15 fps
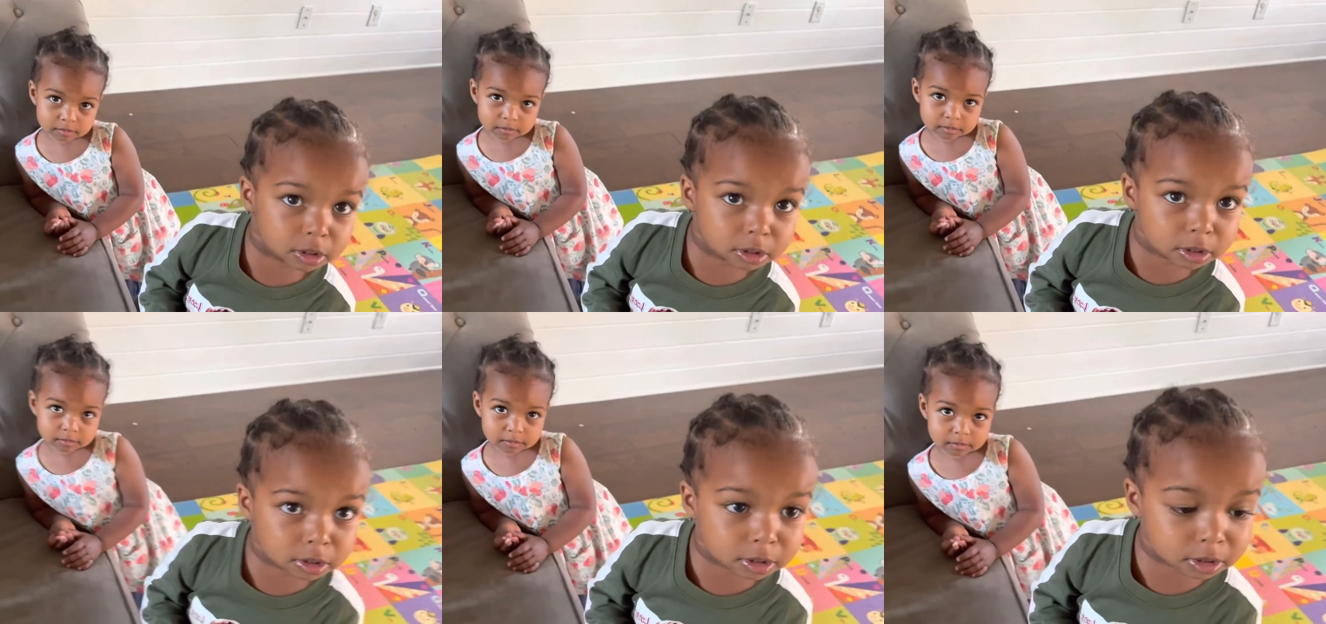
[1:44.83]

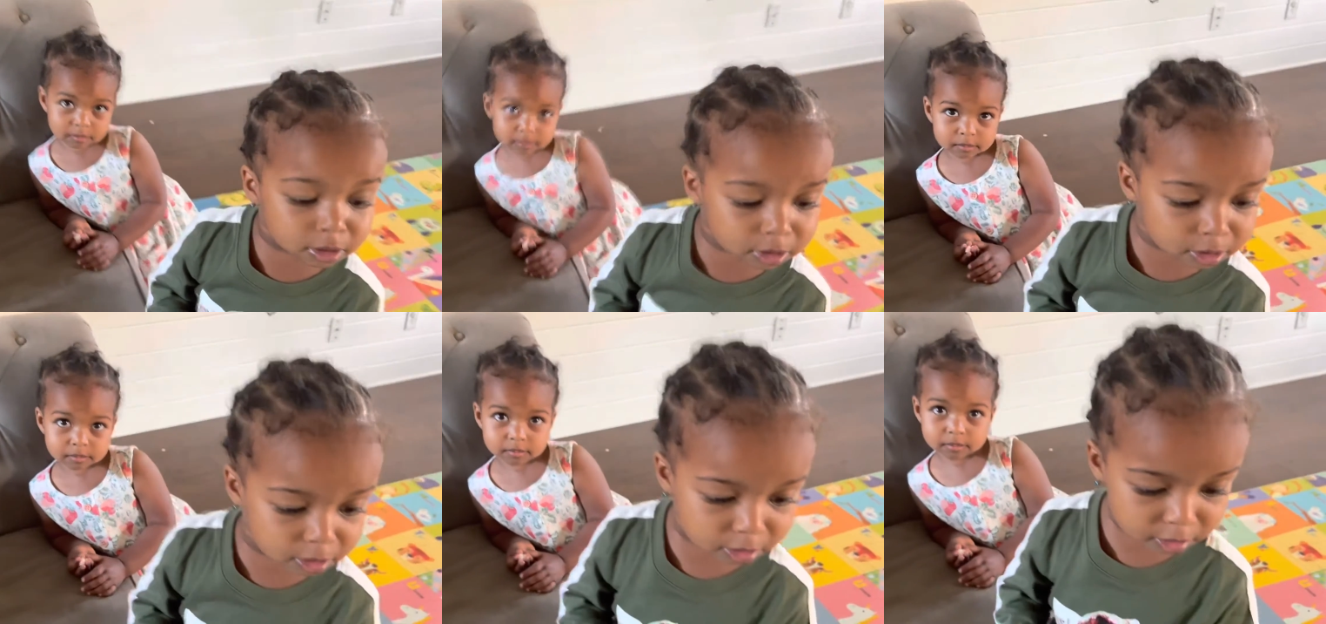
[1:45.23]

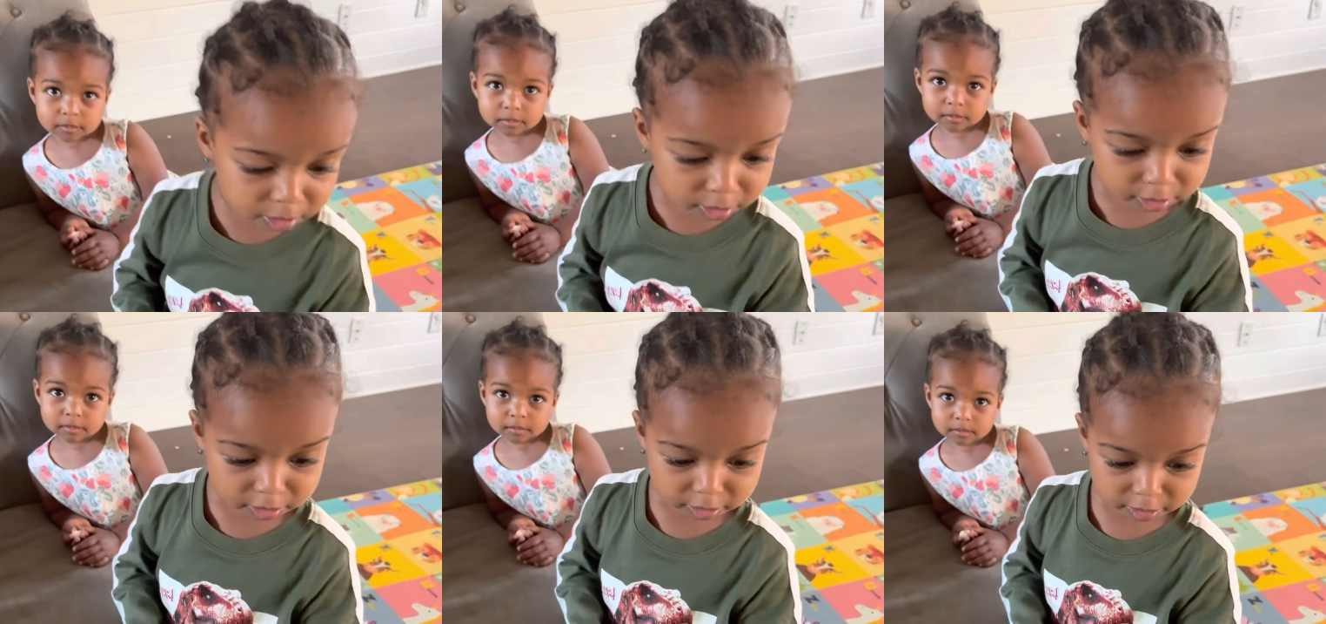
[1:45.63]

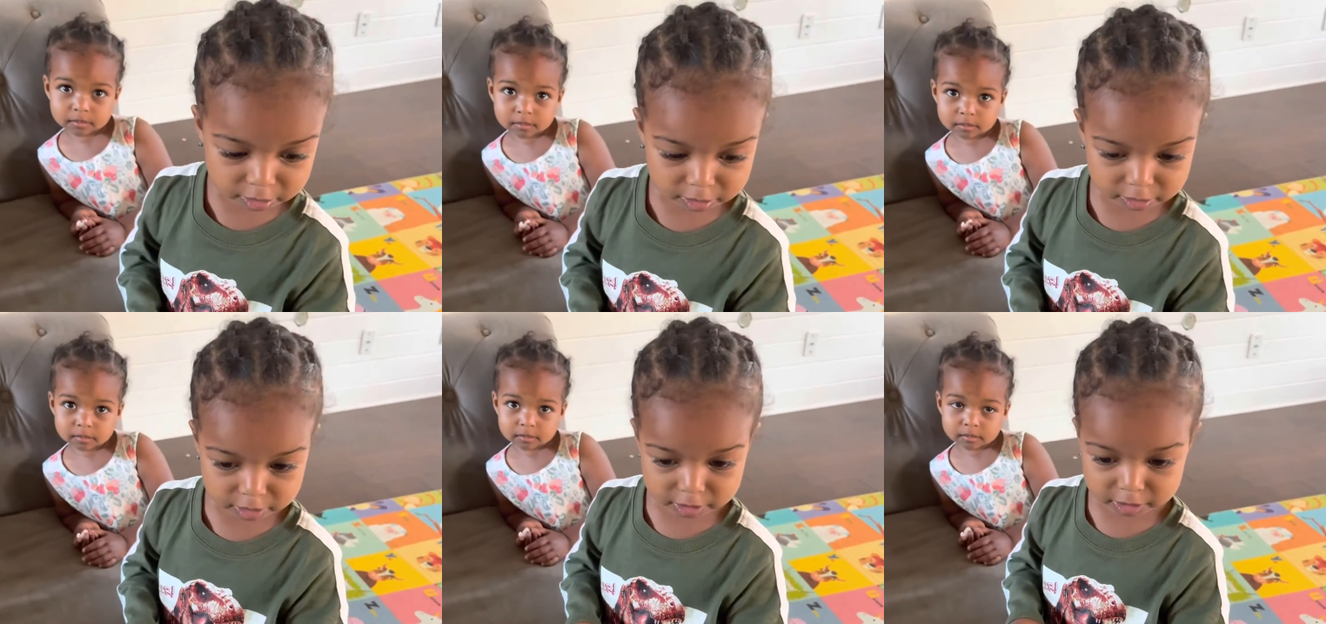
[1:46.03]

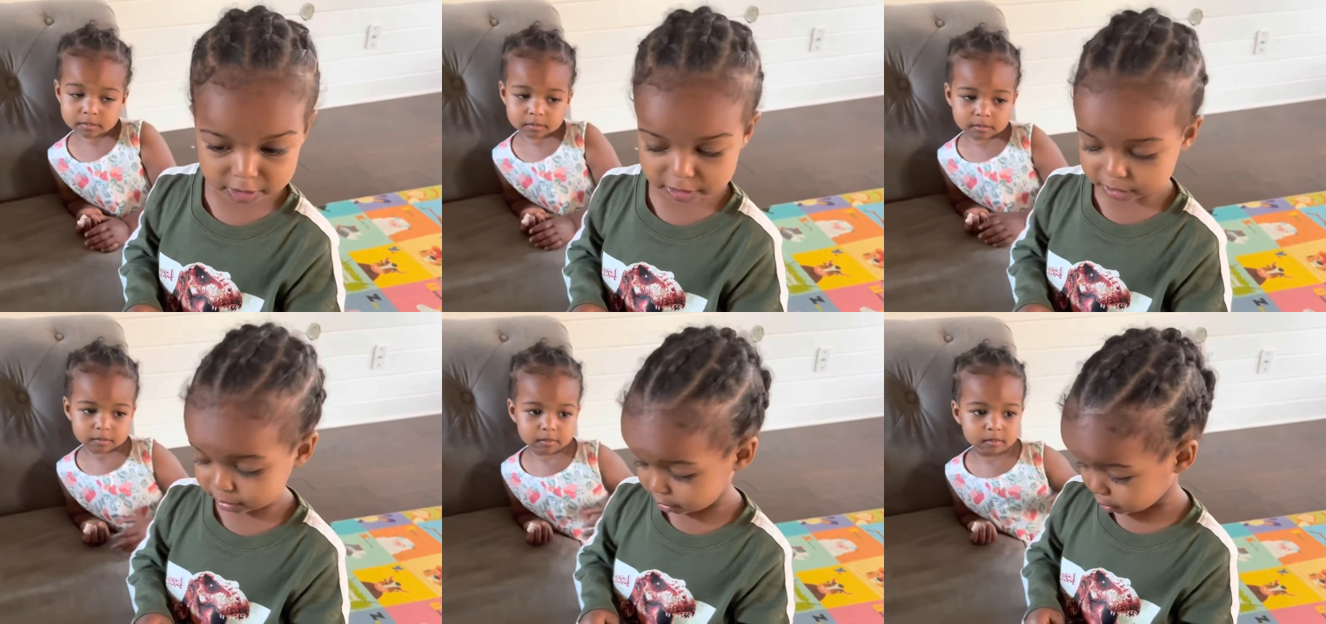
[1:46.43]

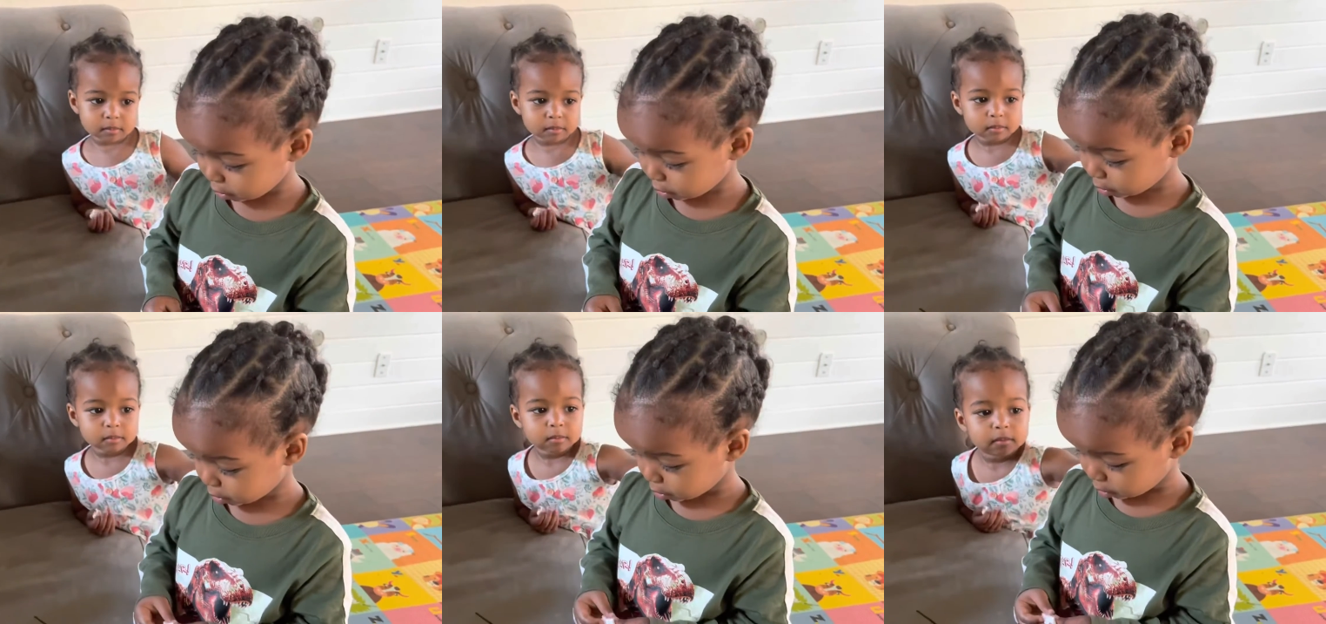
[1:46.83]

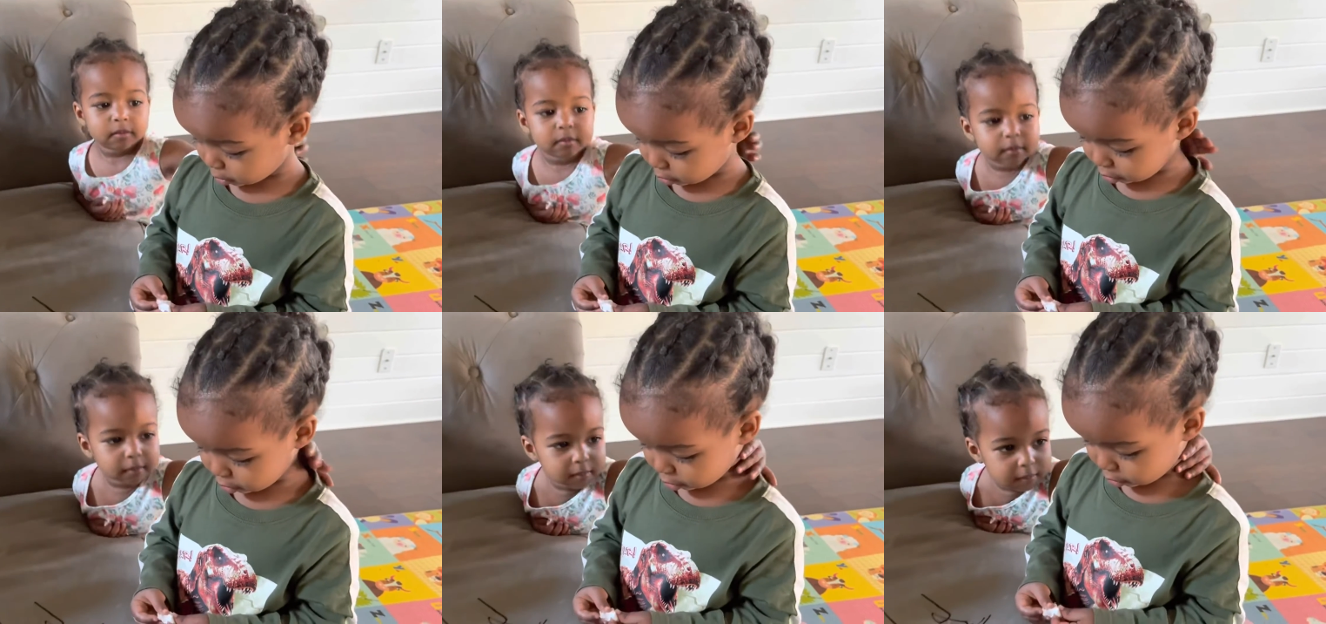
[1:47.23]

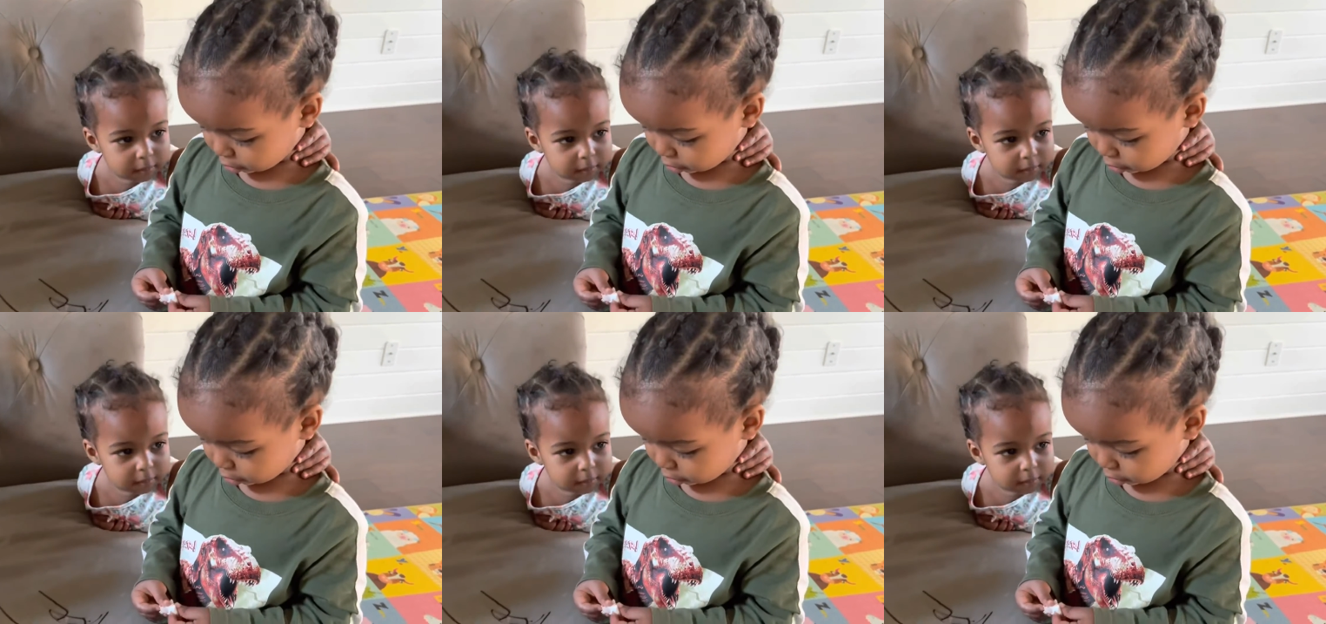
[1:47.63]
Nothing is said.